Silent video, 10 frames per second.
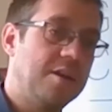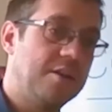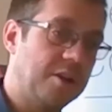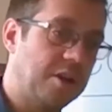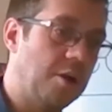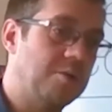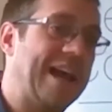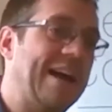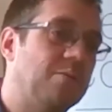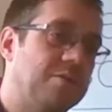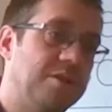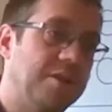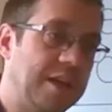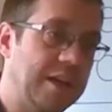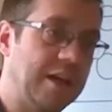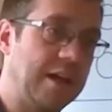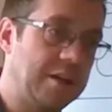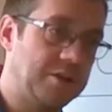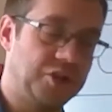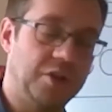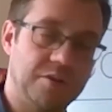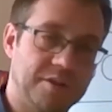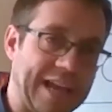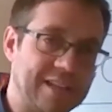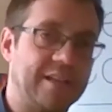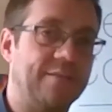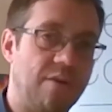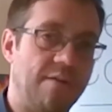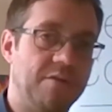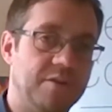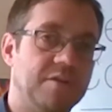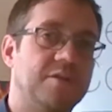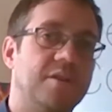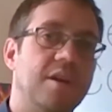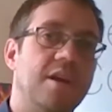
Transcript: that goes out to the students asking for evidence,